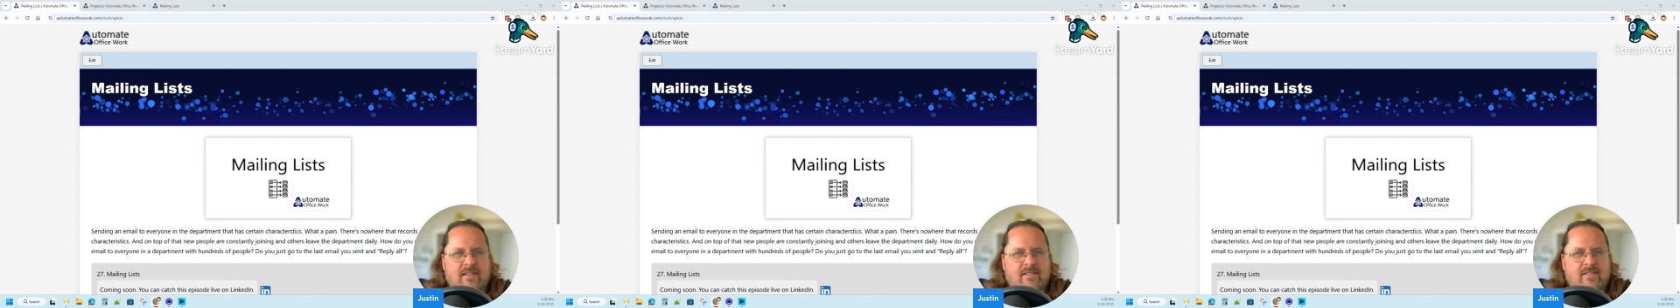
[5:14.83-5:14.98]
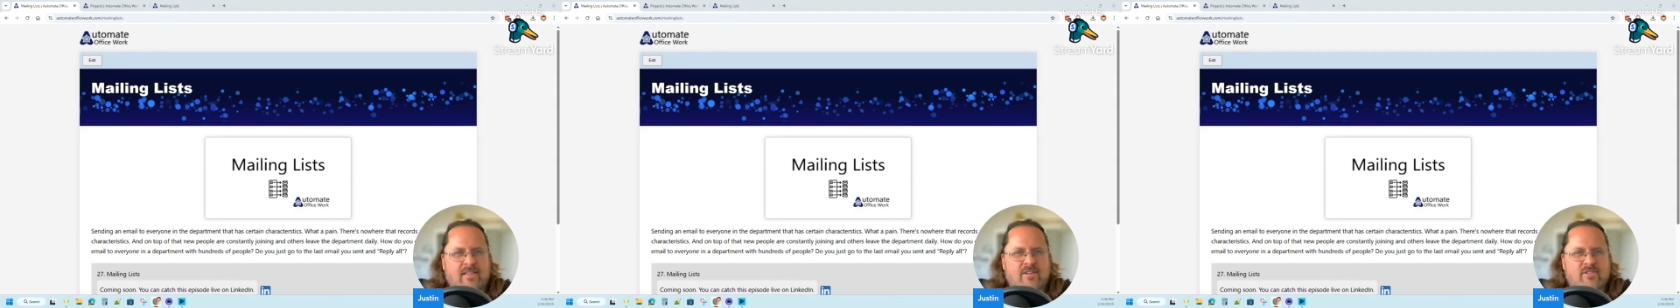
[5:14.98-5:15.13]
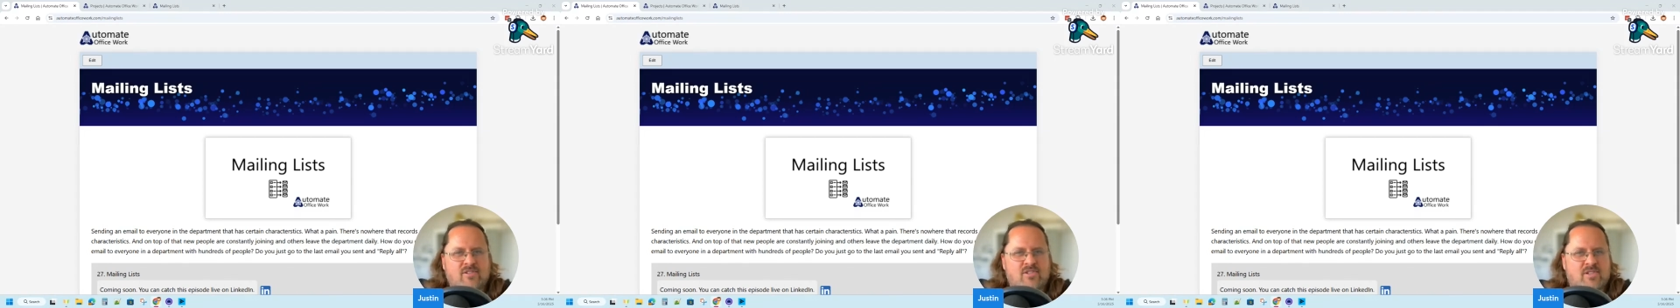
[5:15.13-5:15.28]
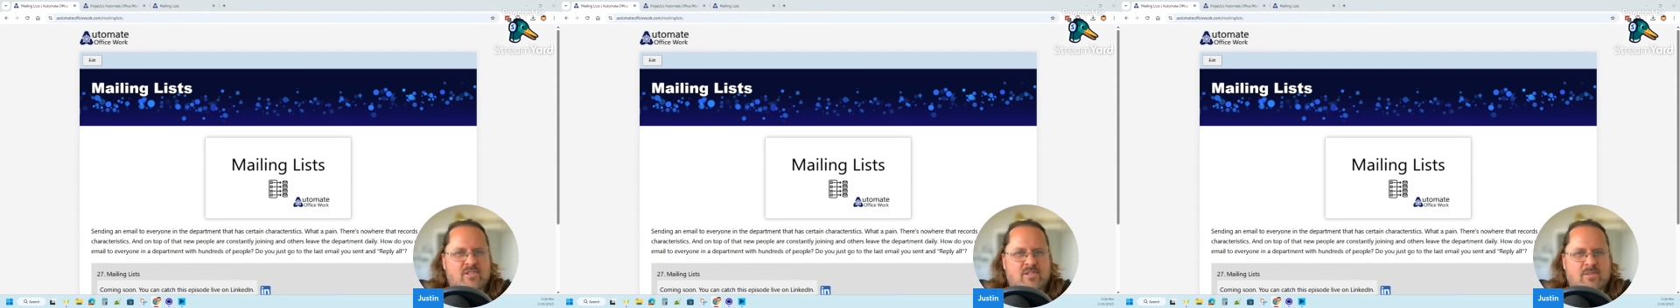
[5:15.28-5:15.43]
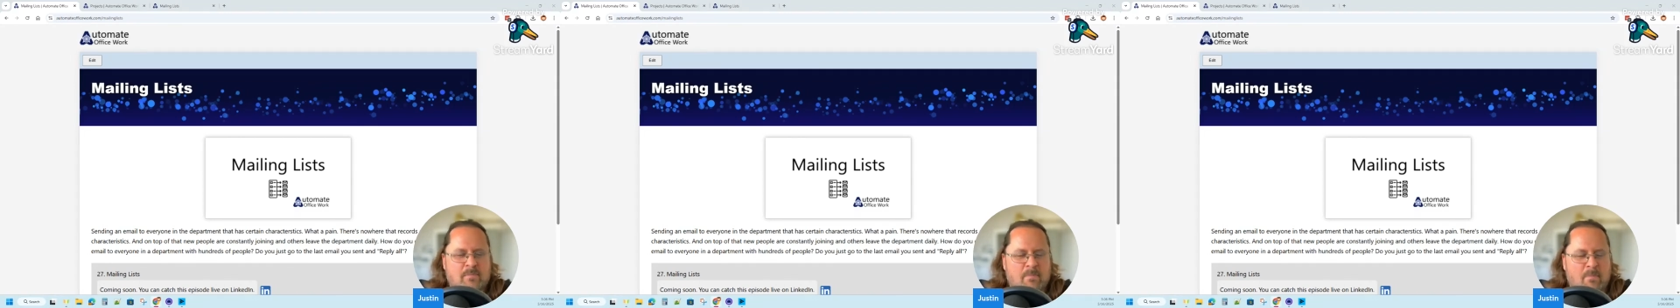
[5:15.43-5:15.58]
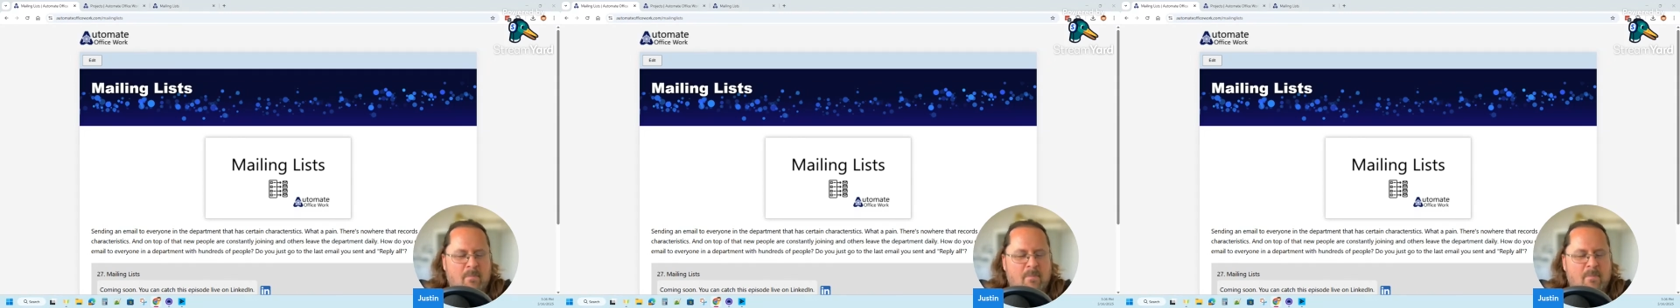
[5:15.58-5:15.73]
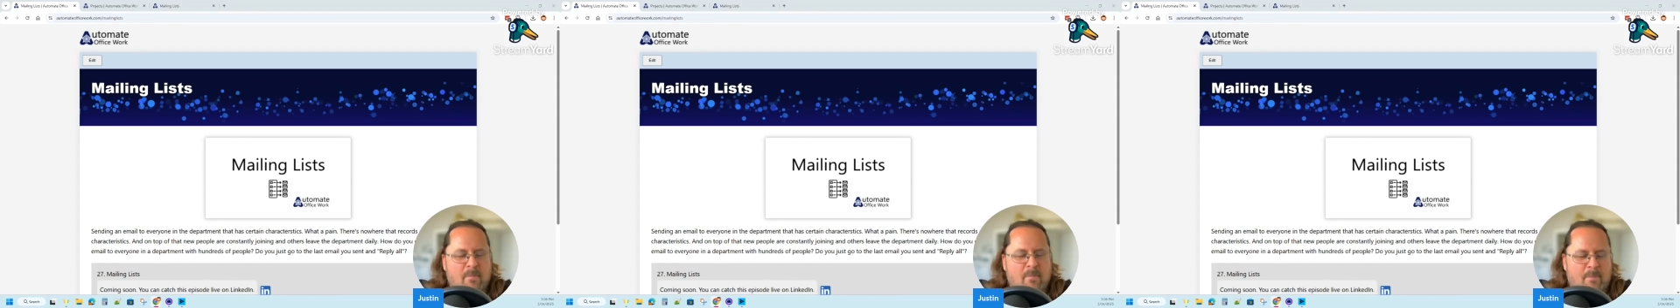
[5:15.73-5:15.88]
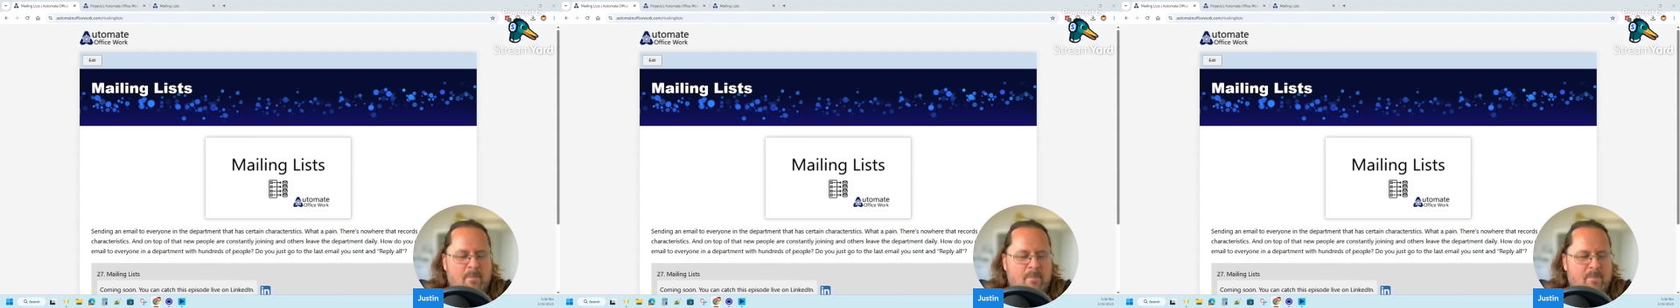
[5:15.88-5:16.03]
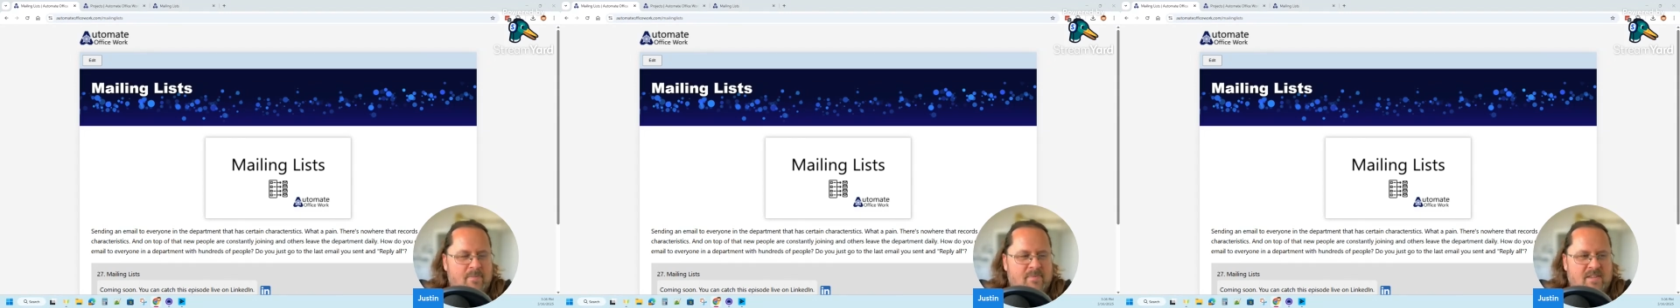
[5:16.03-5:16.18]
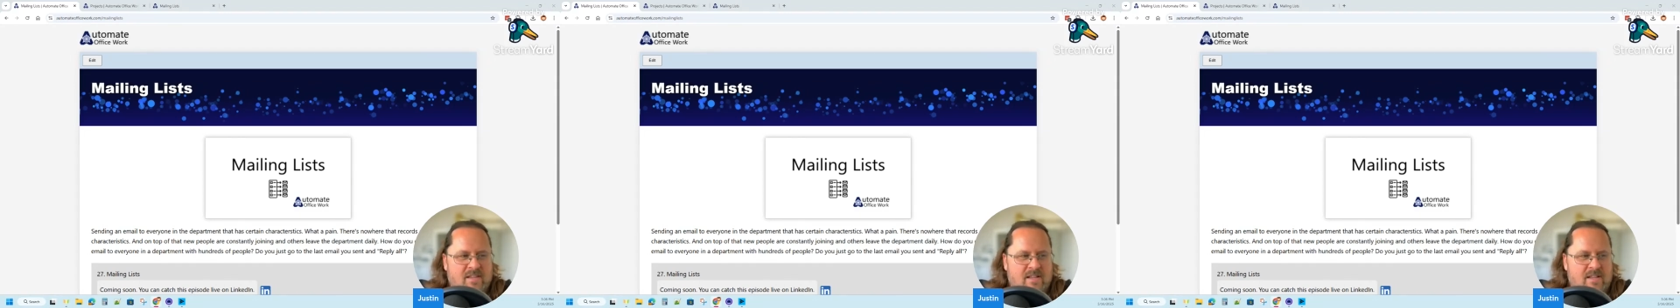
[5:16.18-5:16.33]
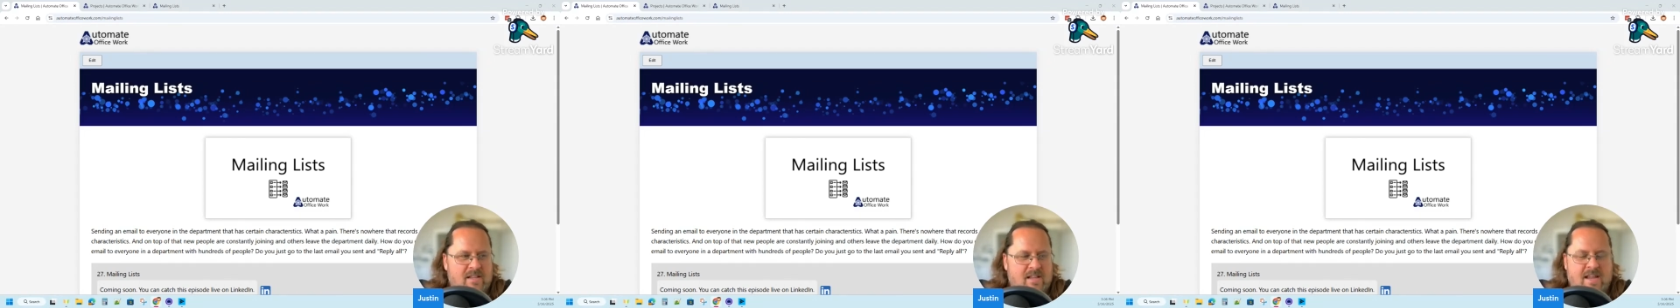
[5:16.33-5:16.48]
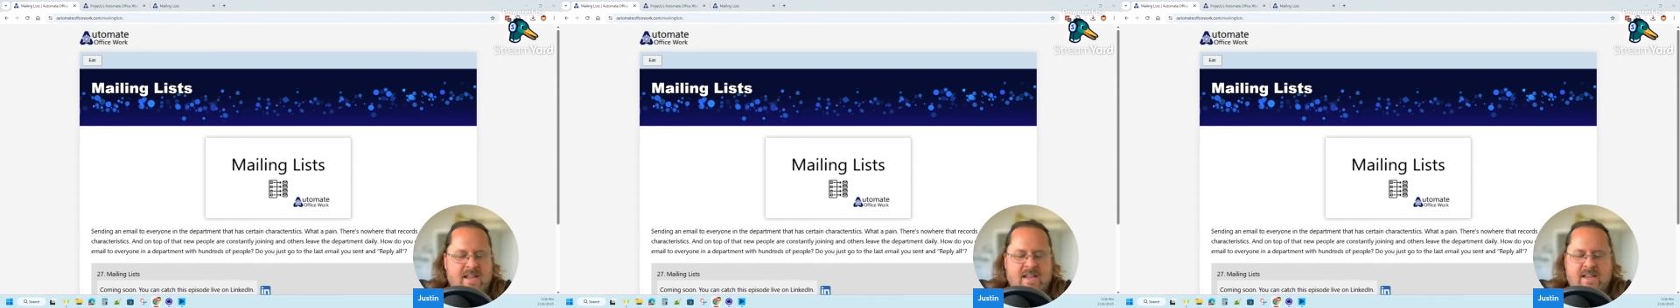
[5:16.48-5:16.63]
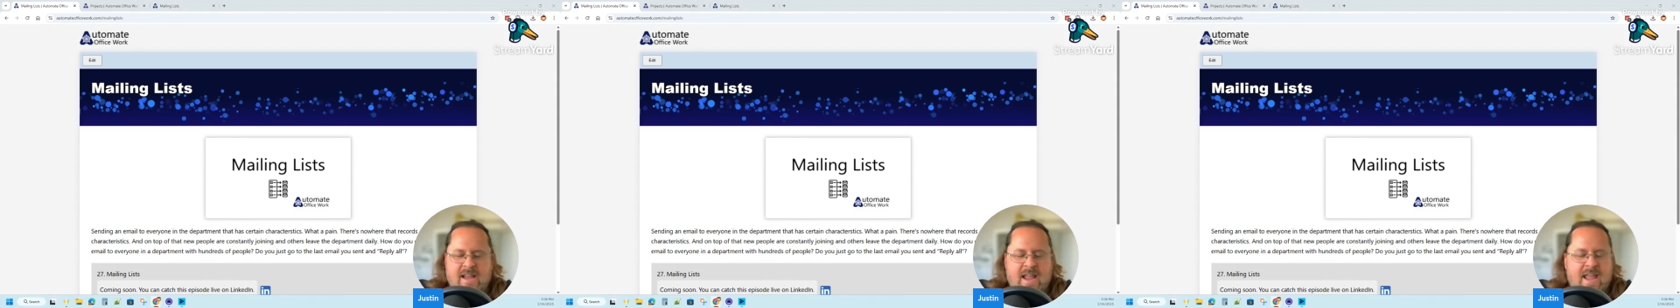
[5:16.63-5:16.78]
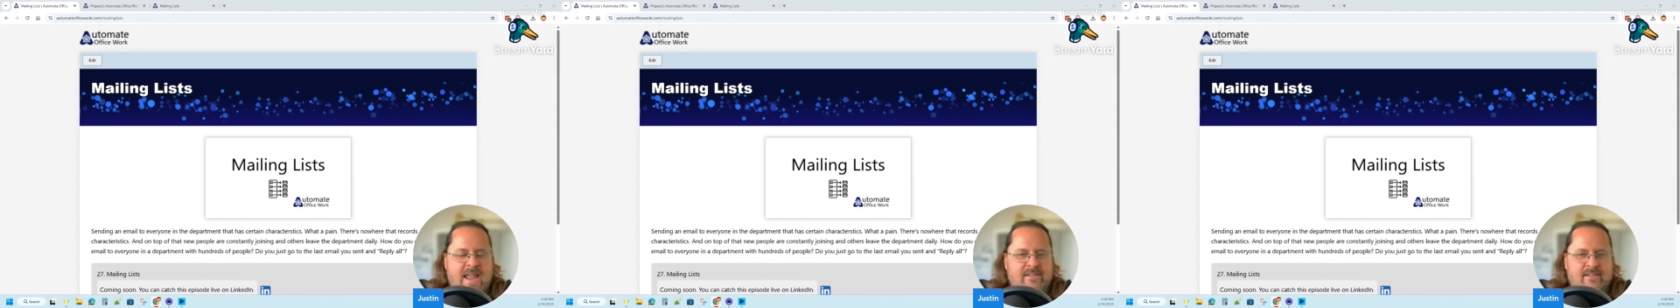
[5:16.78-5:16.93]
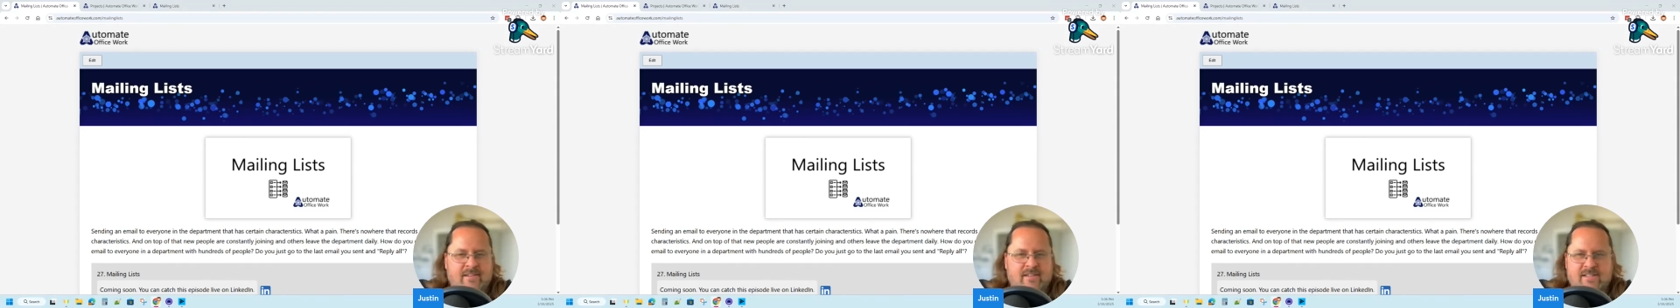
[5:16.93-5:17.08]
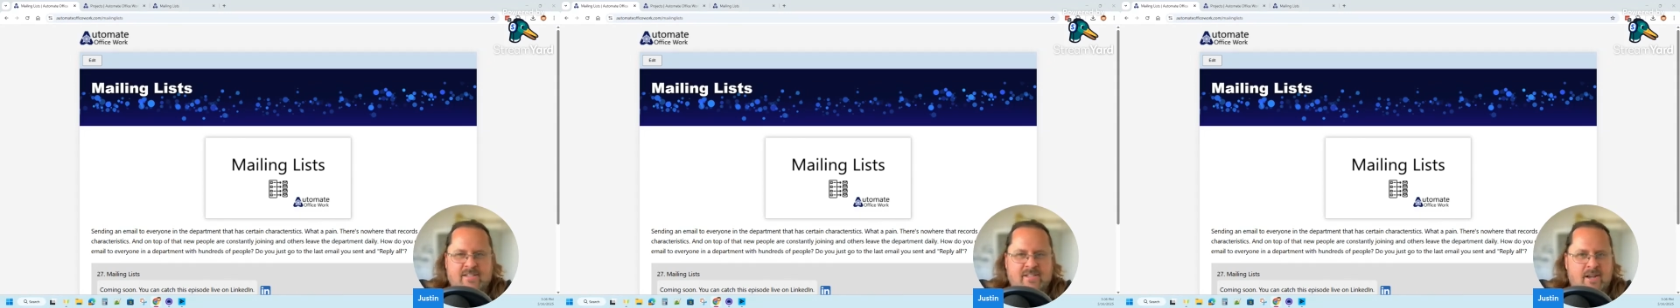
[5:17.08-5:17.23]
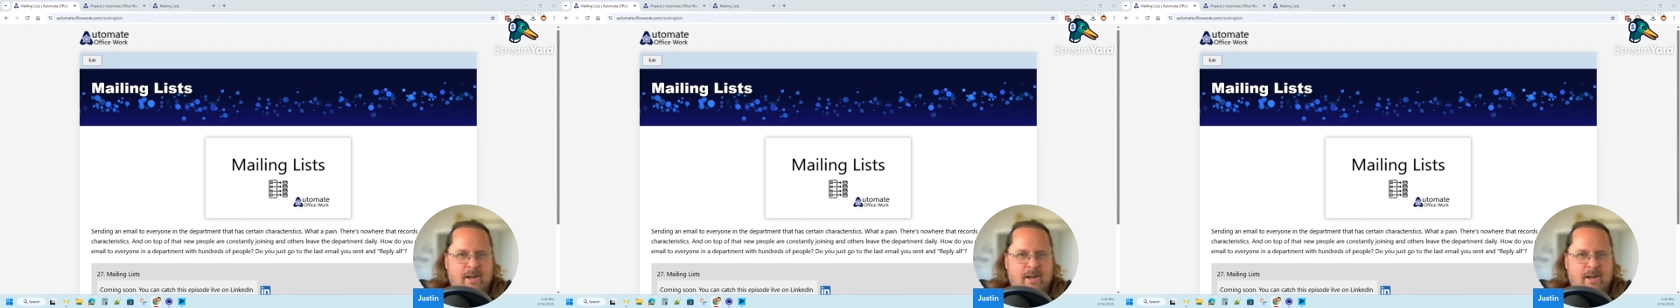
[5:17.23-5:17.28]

there's an endless